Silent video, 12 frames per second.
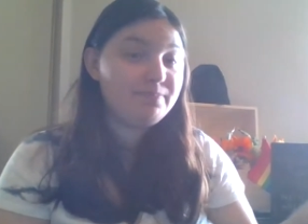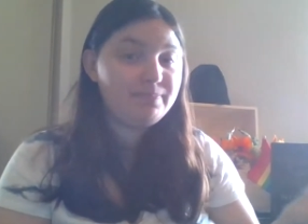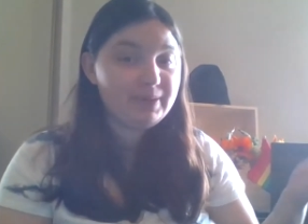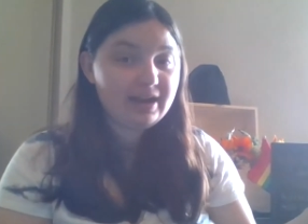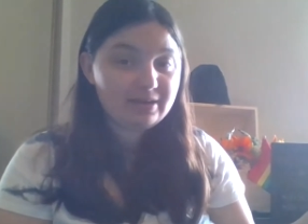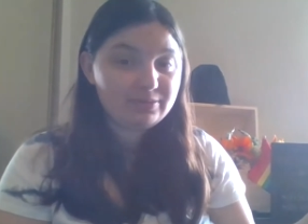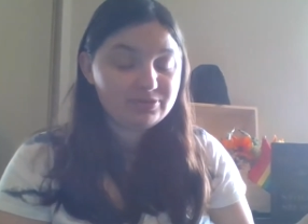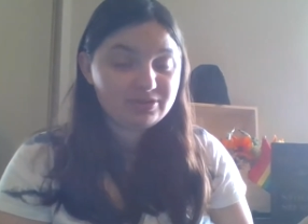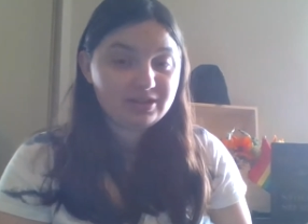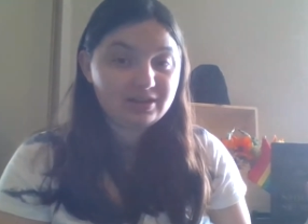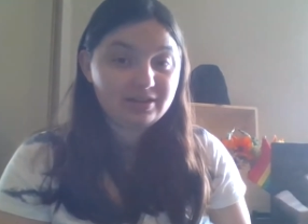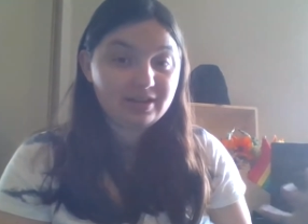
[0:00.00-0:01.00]
Your animals are
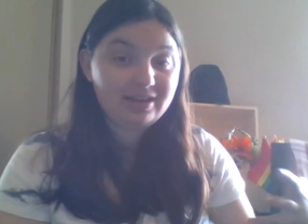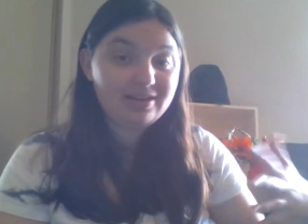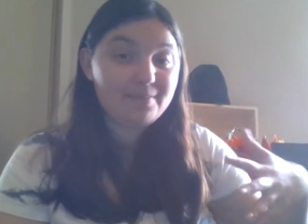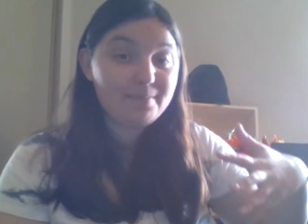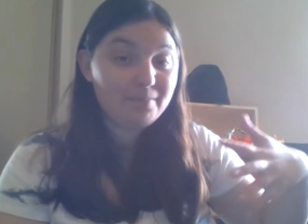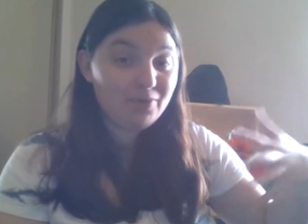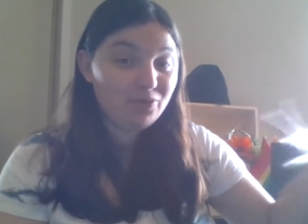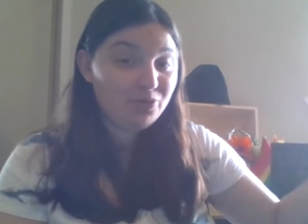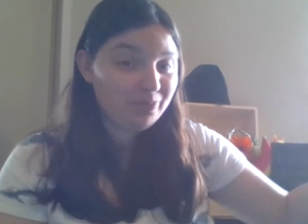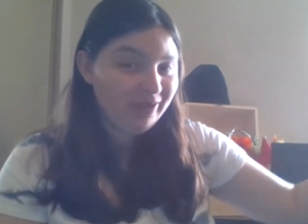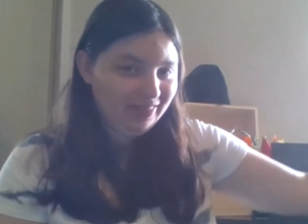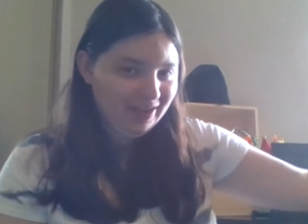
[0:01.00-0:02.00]
going to like
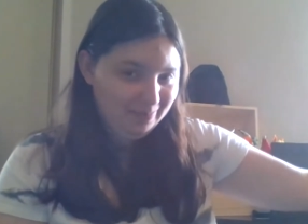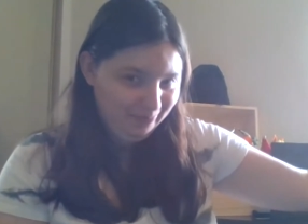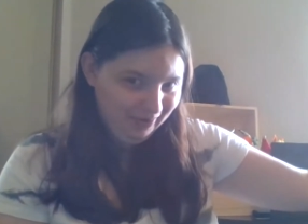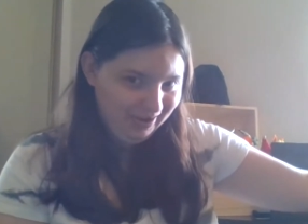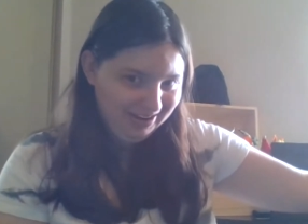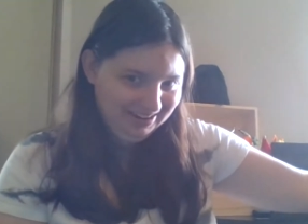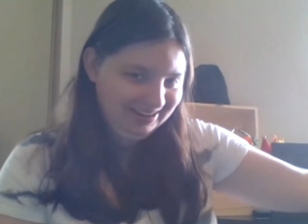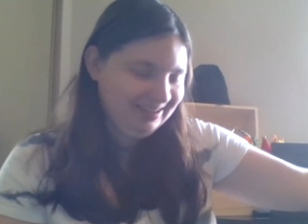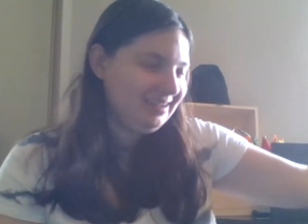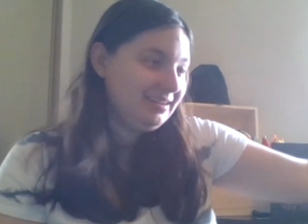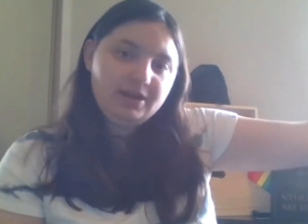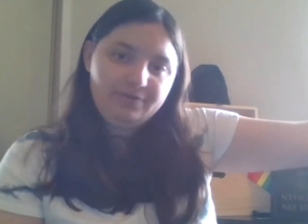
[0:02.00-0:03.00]
multiply that by
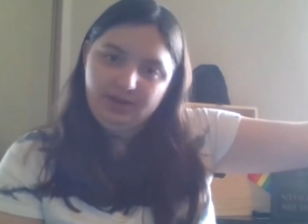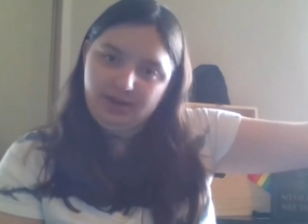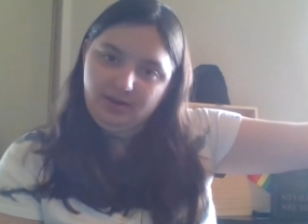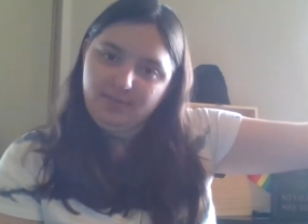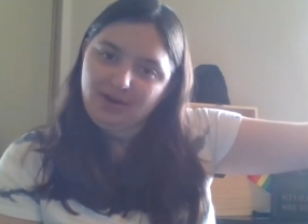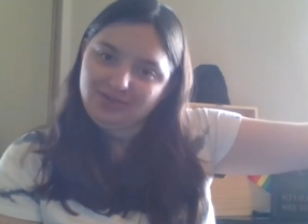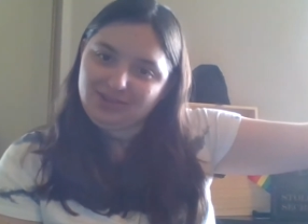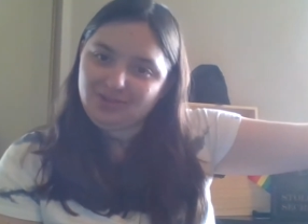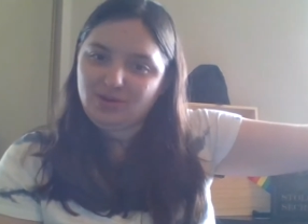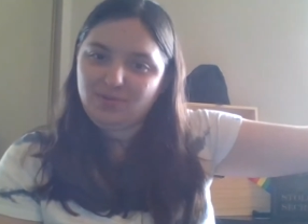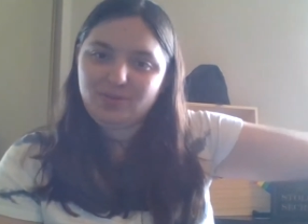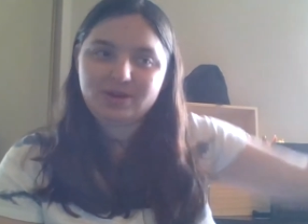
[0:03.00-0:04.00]
significant amounts as you
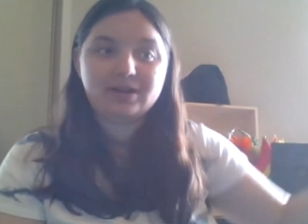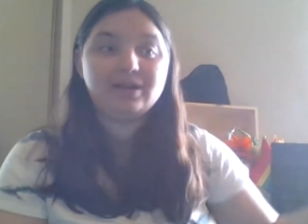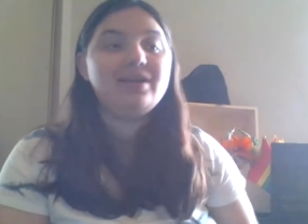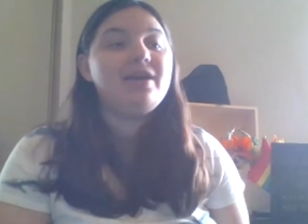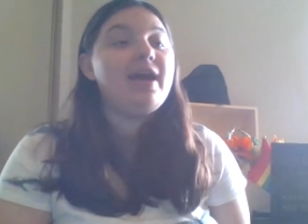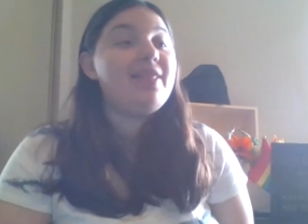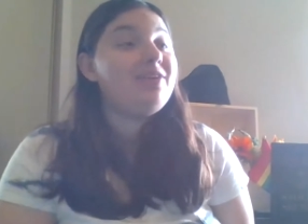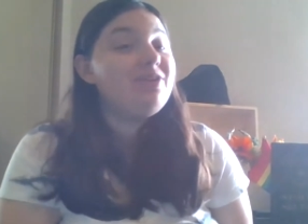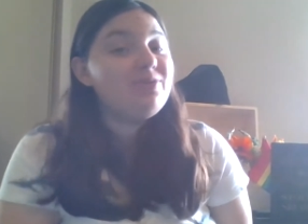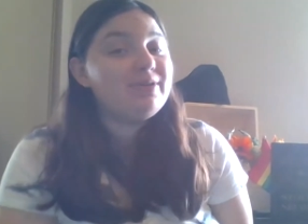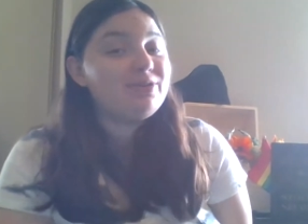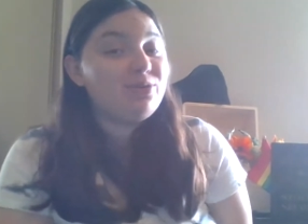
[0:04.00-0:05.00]
get bigger. And then
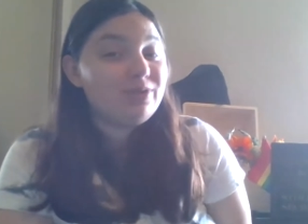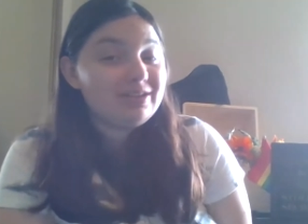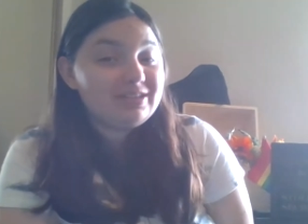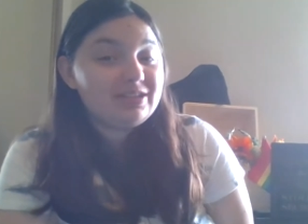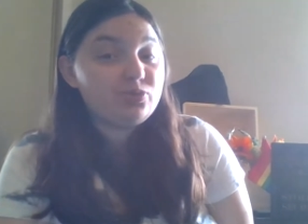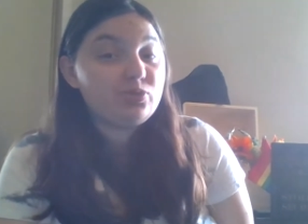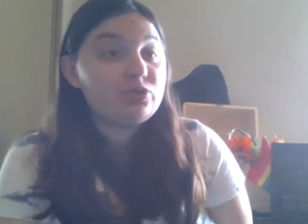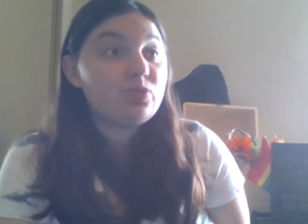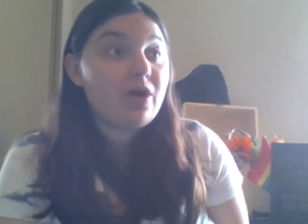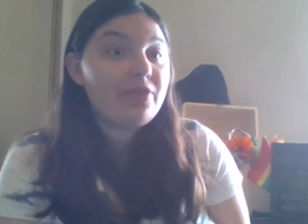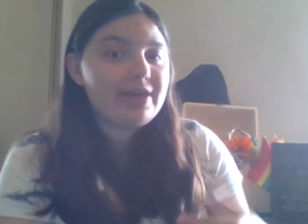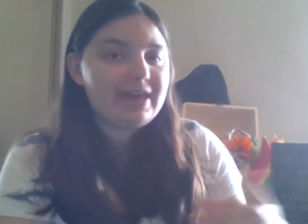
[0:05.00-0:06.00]
you get to horses, which
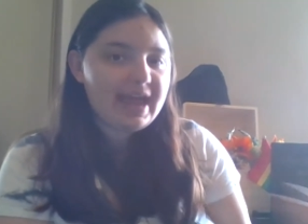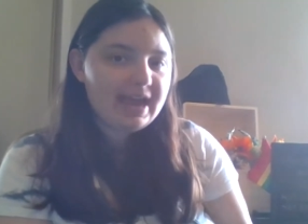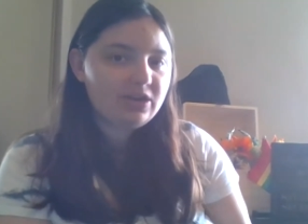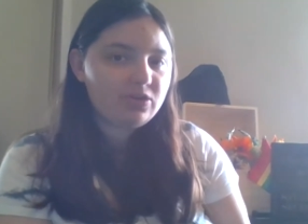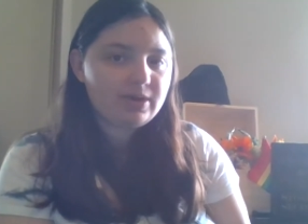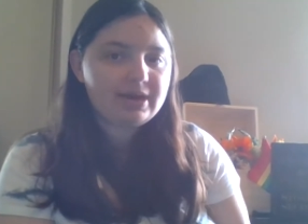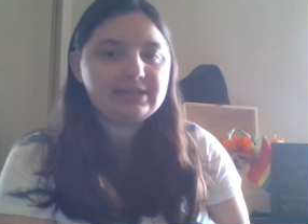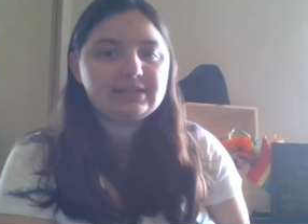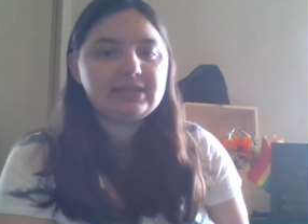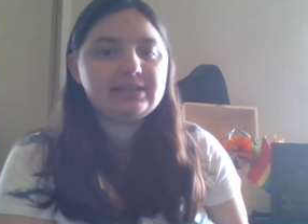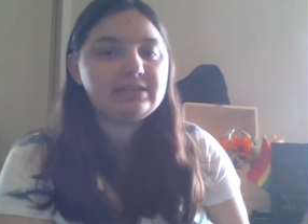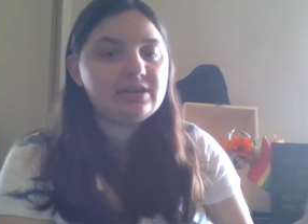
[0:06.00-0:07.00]
while they can graze,
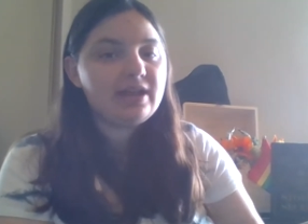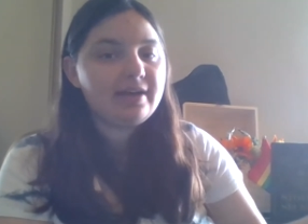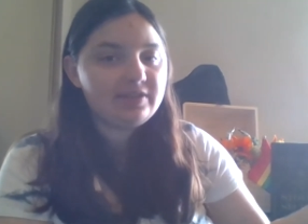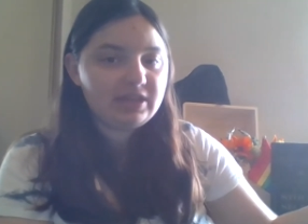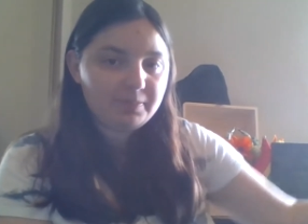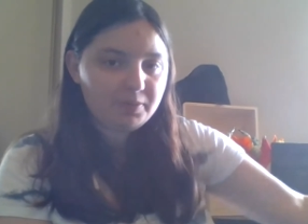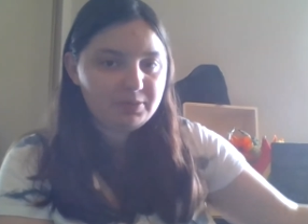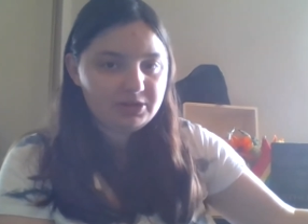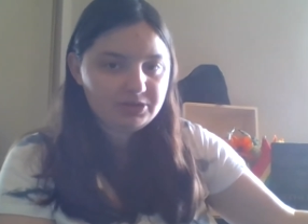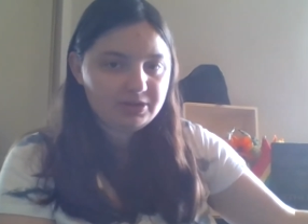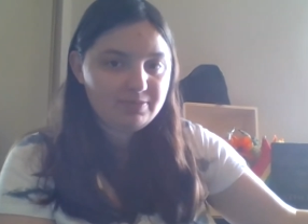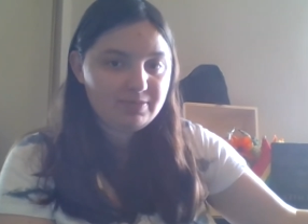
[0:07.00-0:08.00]
they still have
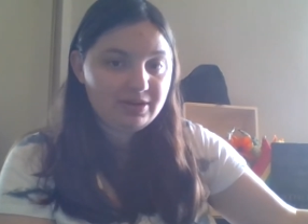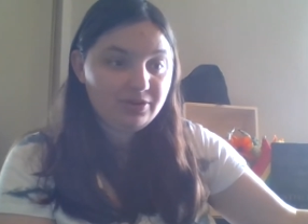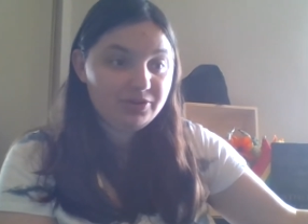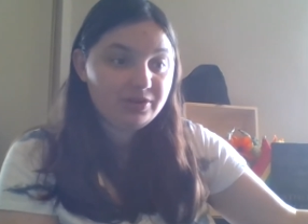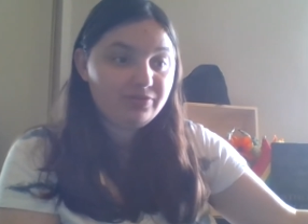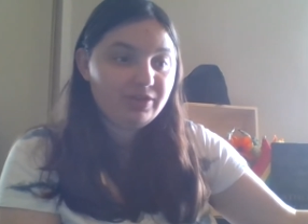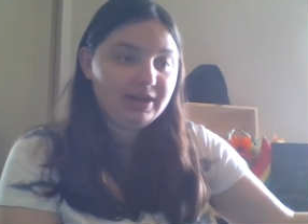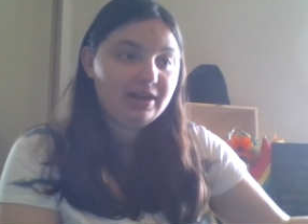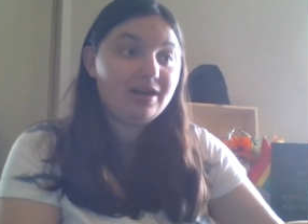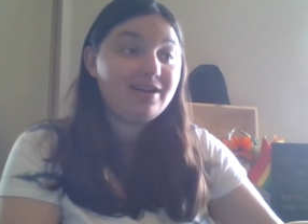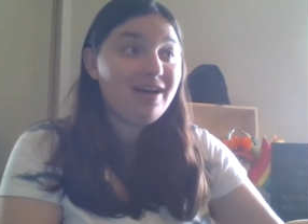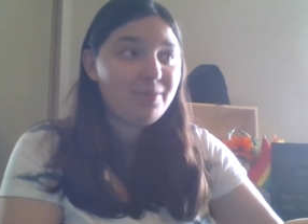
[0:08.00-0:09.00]
supplementary meals of like
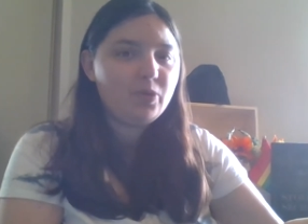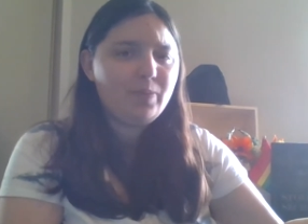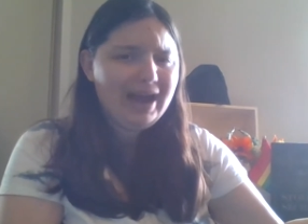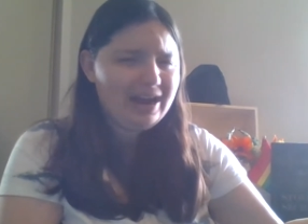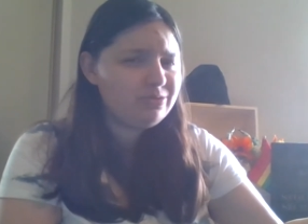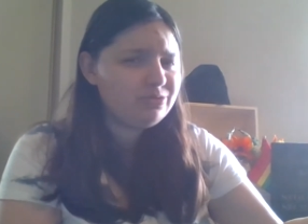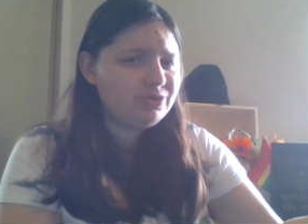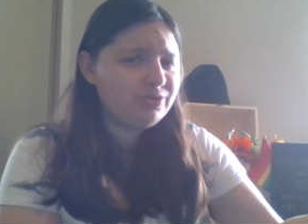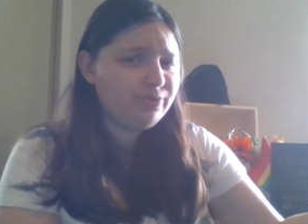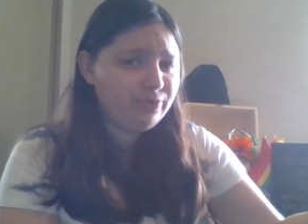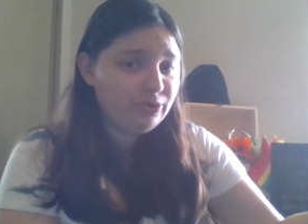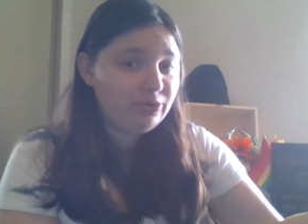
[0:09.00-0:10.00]
a couple pounds
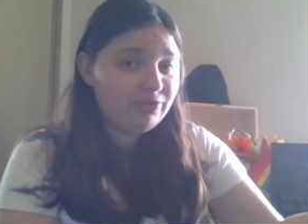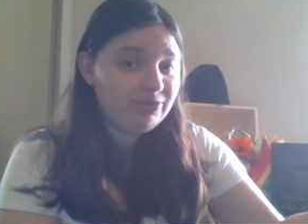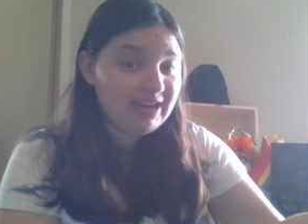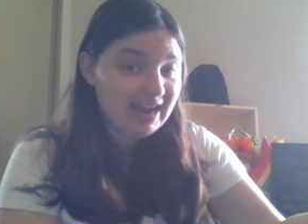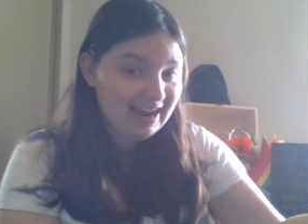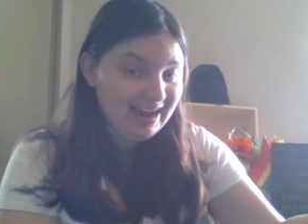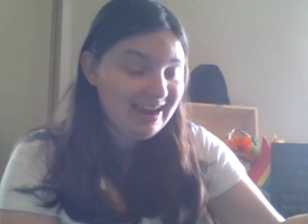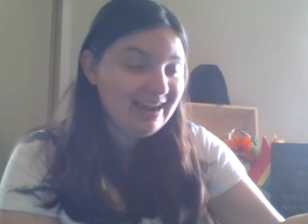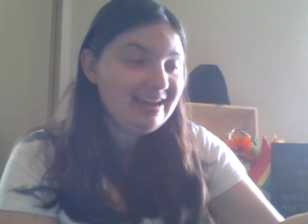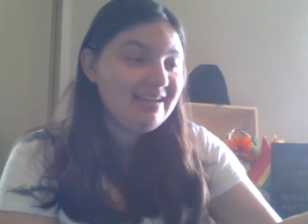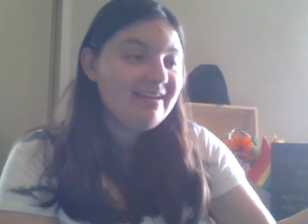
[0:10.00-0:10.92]
of food a day,